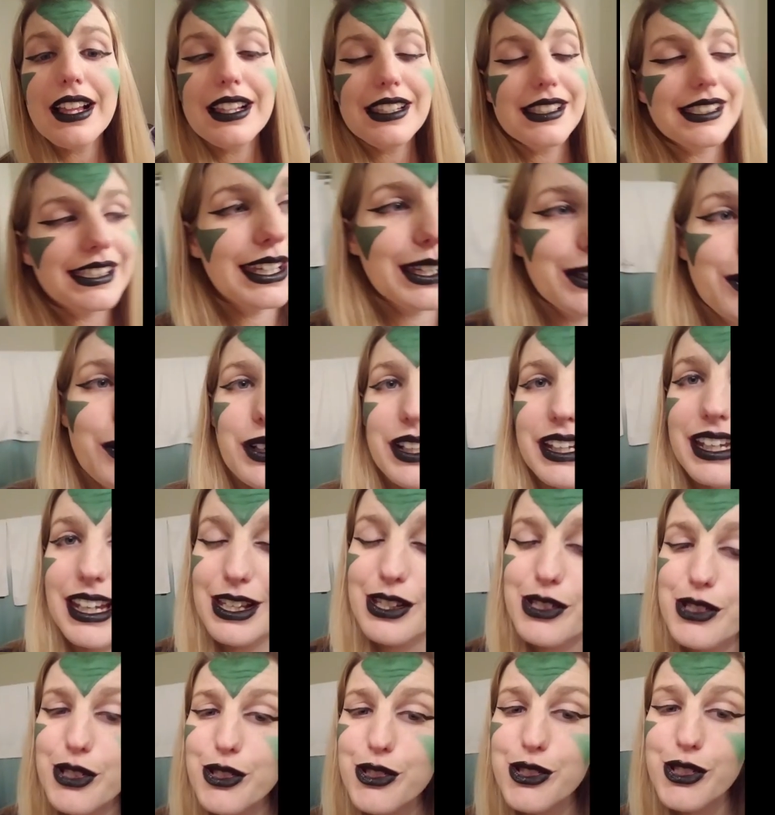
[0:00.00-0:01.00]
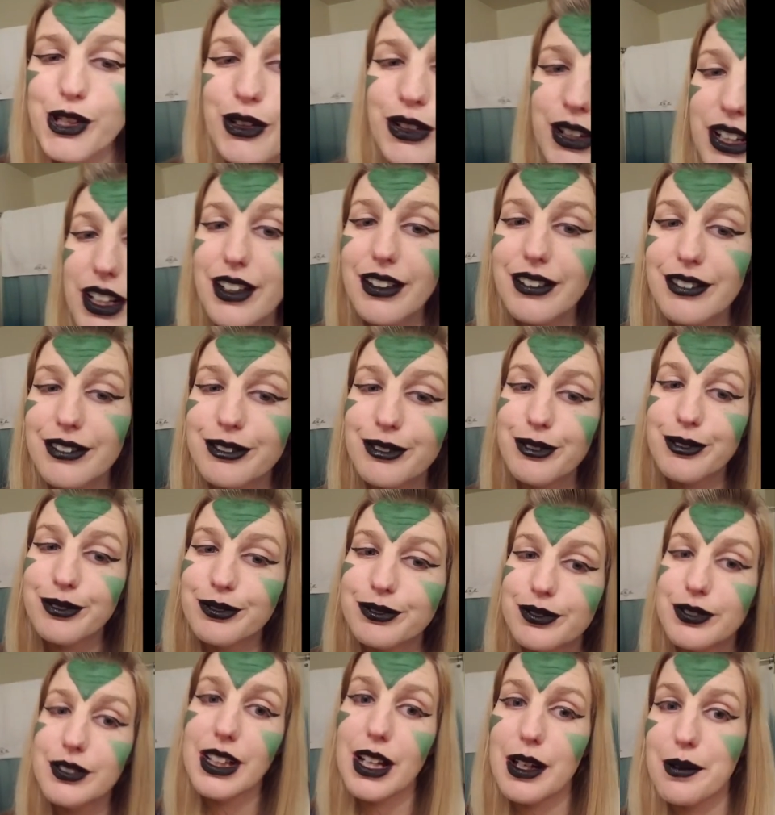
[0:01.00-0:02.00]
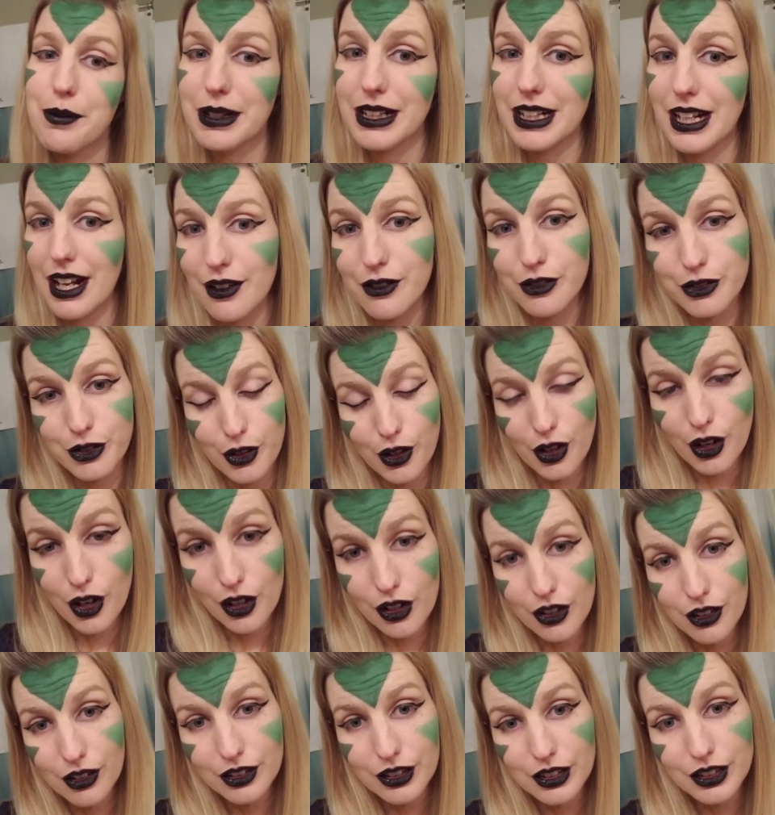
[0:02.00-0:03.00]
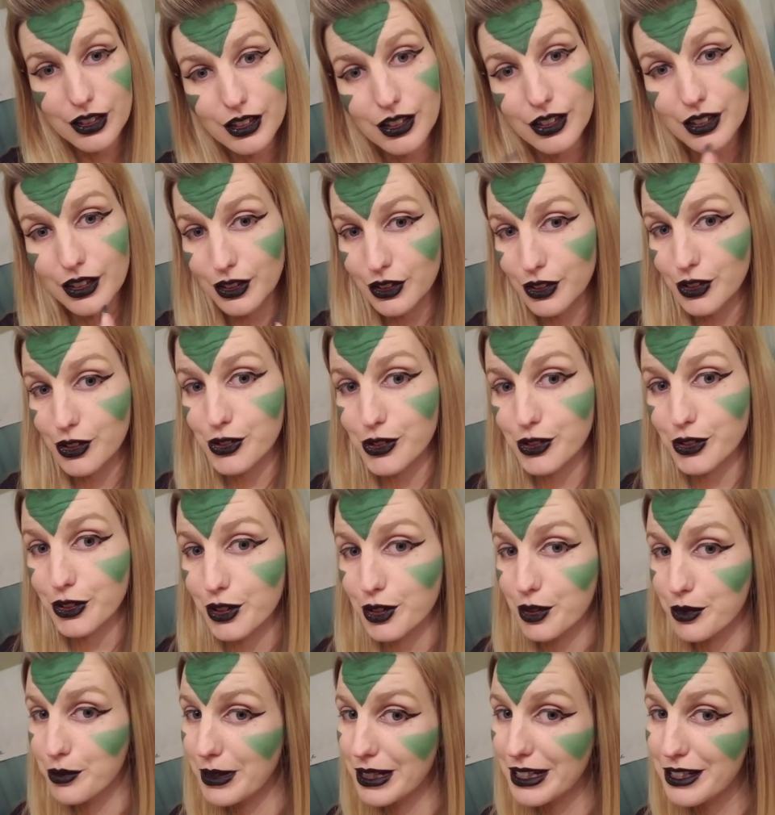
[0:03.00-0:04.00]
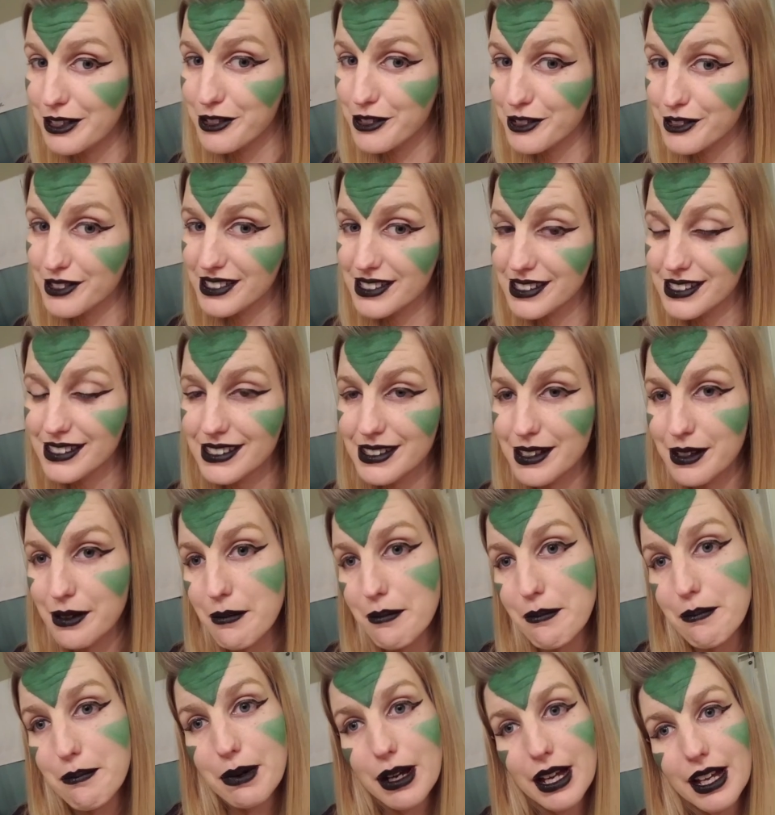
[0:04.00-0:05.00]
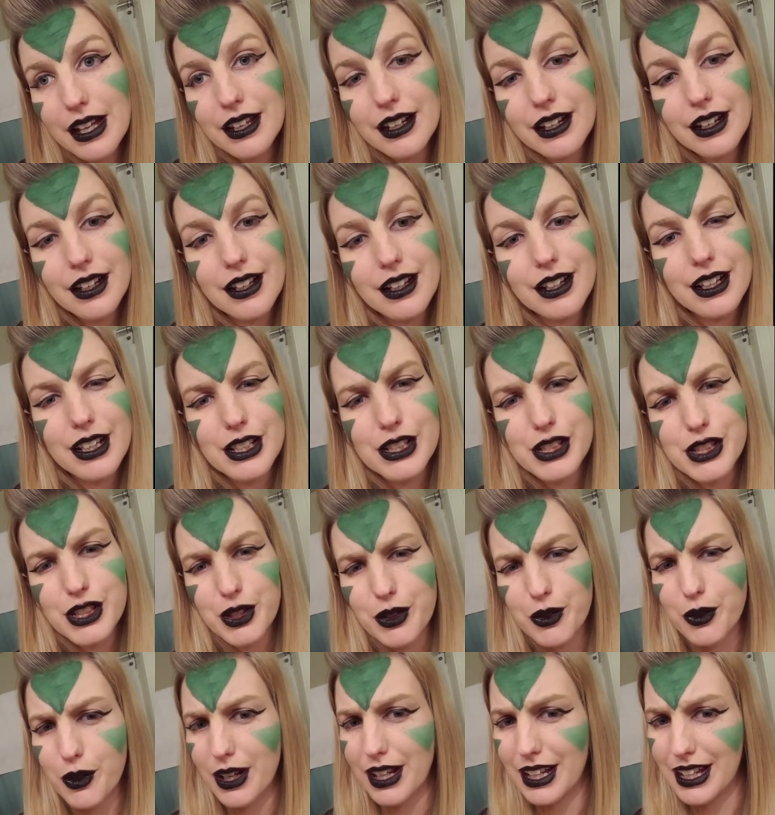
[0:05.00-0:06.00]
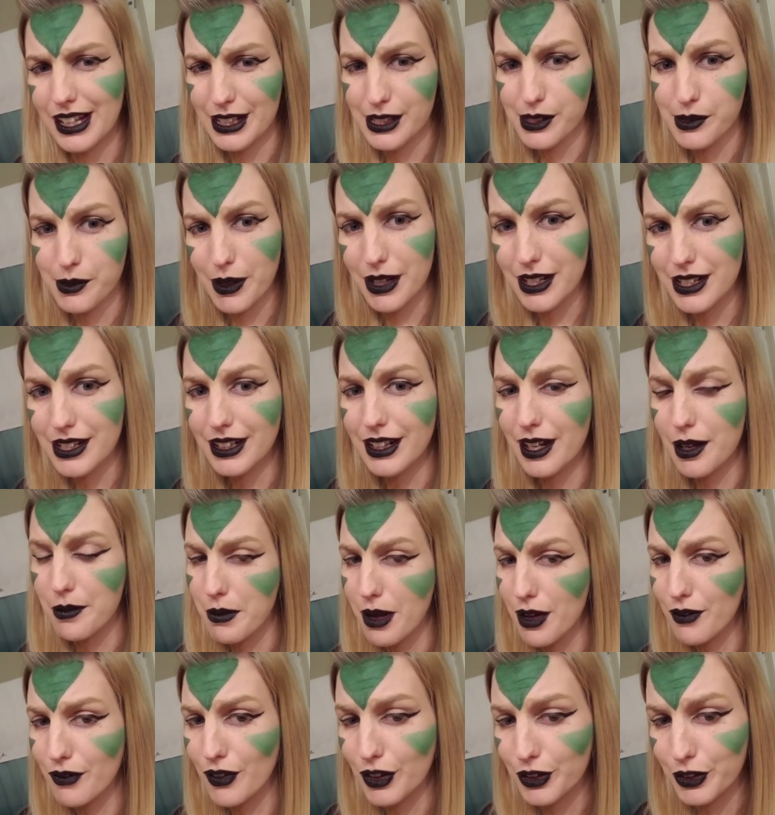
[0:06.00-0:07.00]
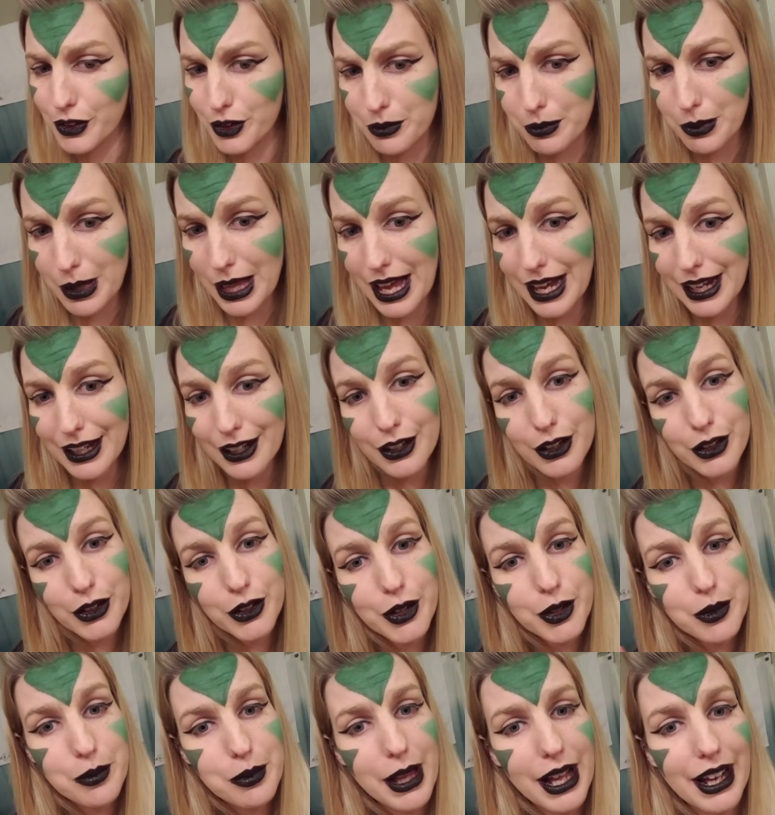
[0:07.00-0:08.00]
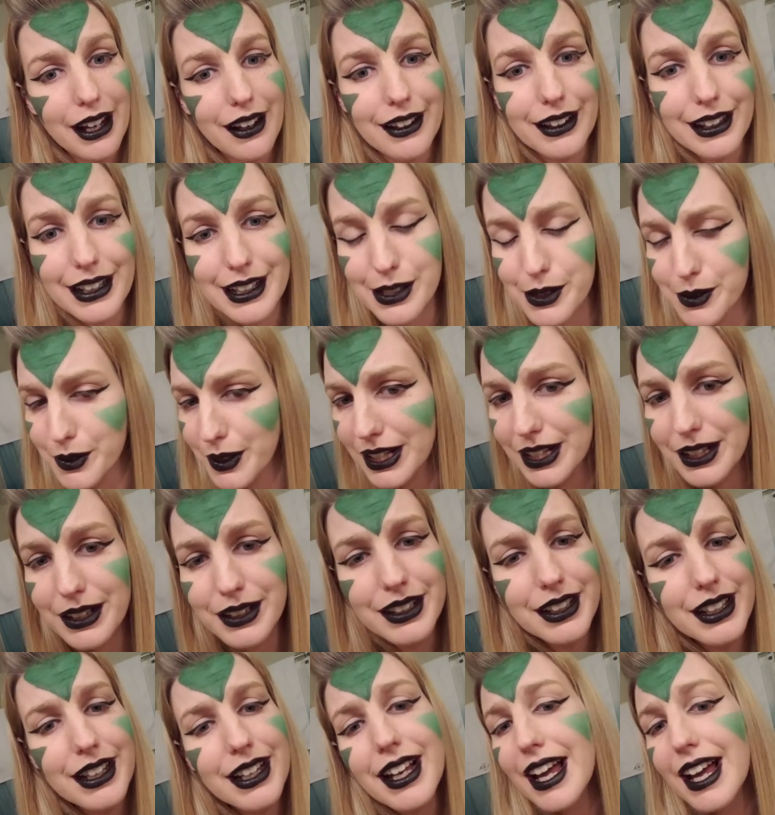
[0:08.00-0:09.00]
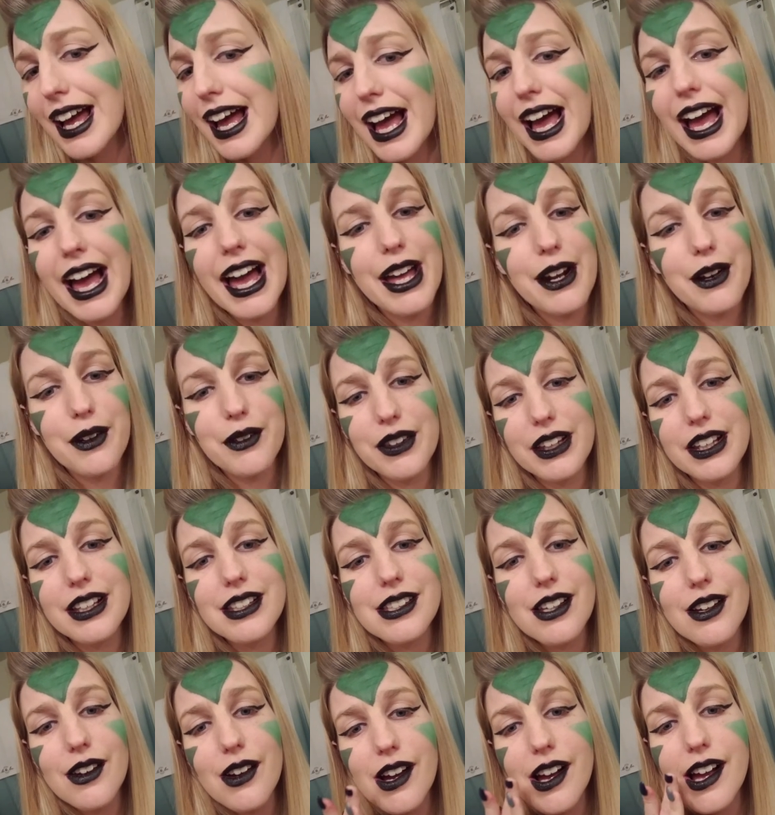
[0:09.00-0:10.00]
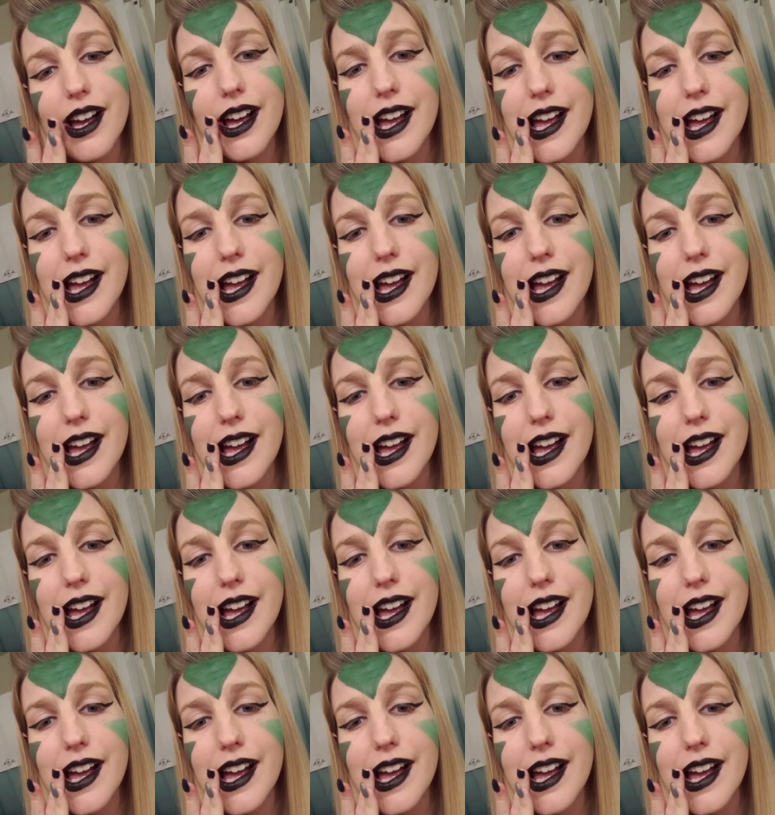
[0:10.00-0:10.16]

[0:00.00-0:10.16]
So you want to kiss your Joker. I mean, after all, those are cute pictures. But do you want his red to come off on your black? Your black on his red? I don't think so.